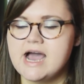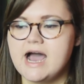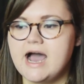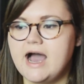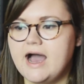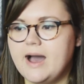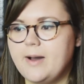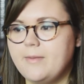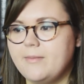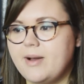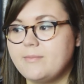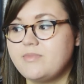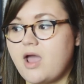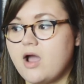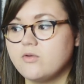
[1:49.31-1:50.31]

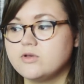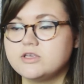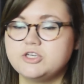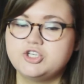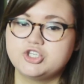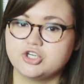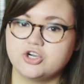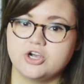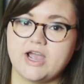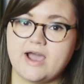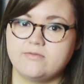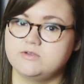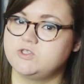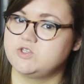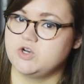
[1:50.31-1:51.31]
I'm not really sure
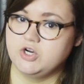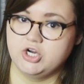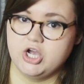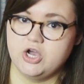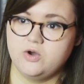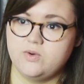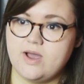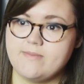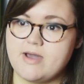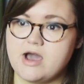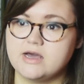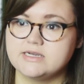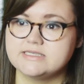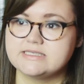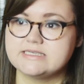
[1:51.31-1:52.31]
how it's going to go. I'm
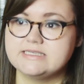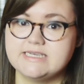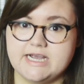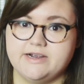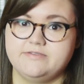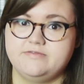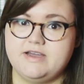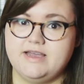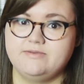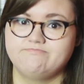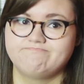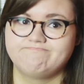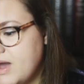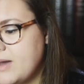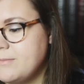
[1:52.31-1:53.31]
honestly terrified.
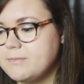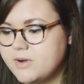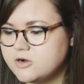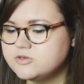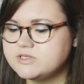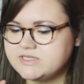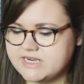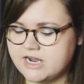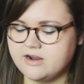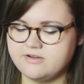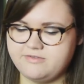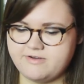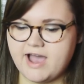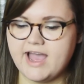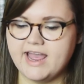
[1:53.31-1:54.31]
I'm most
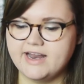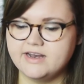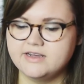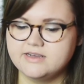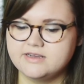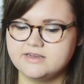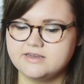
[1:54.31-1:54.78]
terrified